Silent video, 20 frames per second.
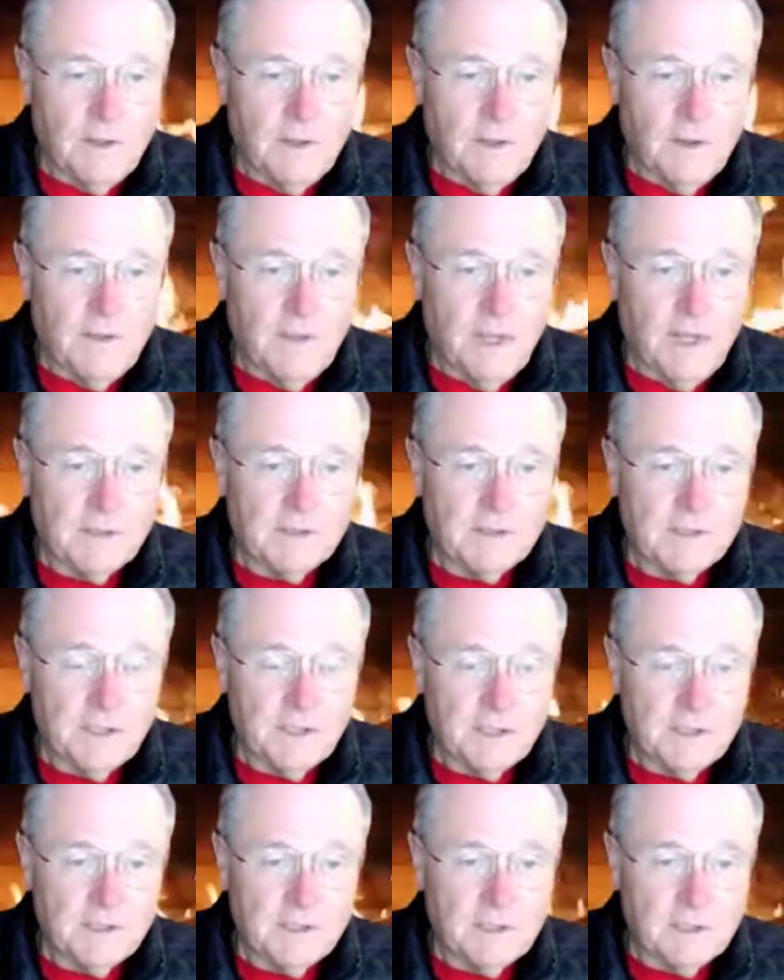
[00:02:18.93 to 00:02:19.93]
than
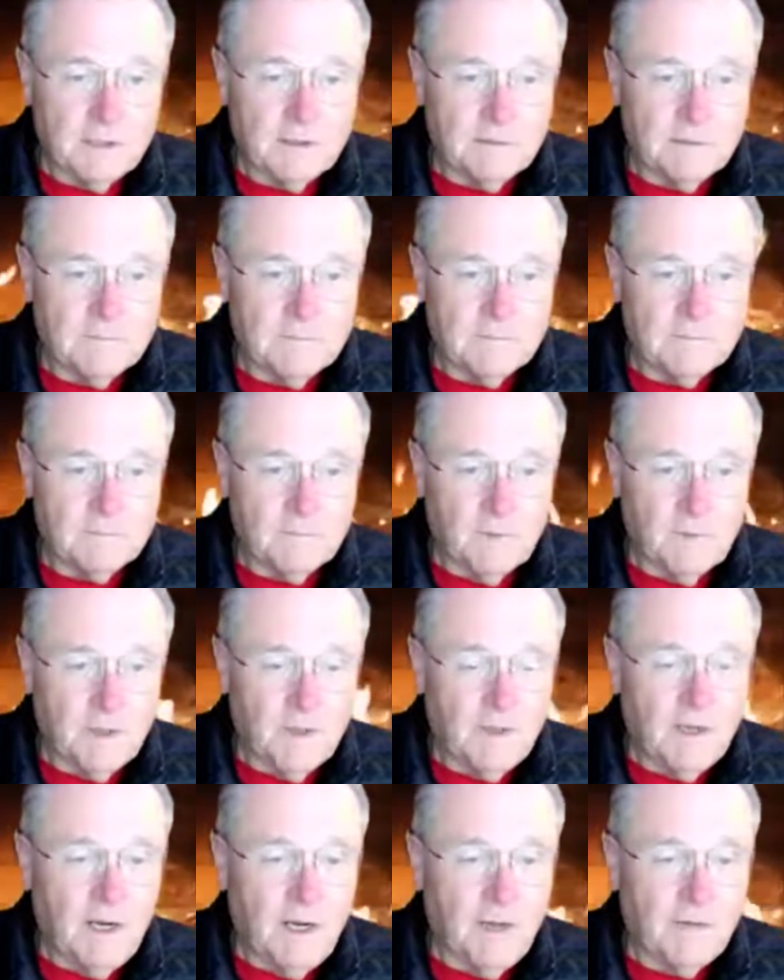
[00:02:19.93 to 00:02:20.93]
60,
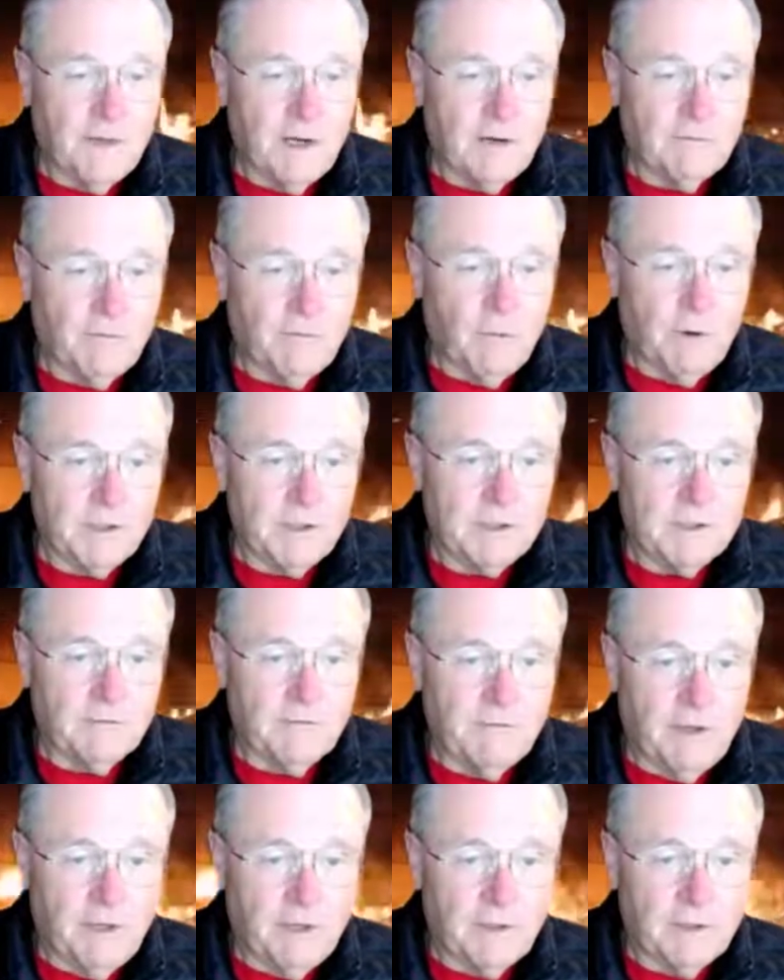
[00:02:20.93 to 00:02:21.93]
and therefore it's a
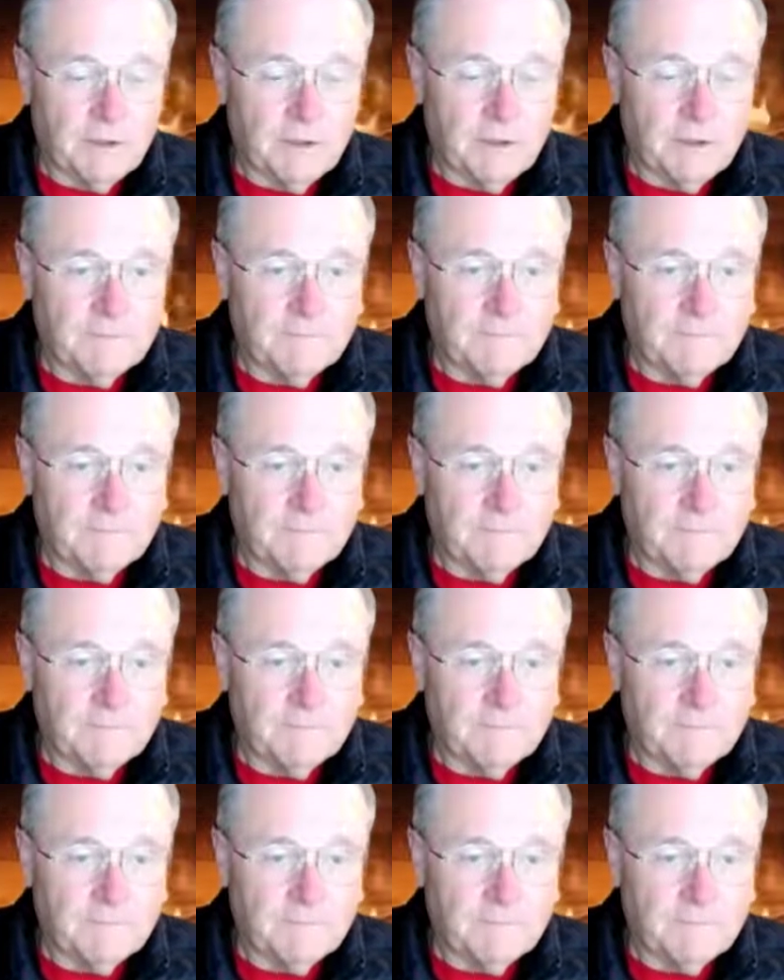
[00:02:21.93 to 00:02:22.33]
failure.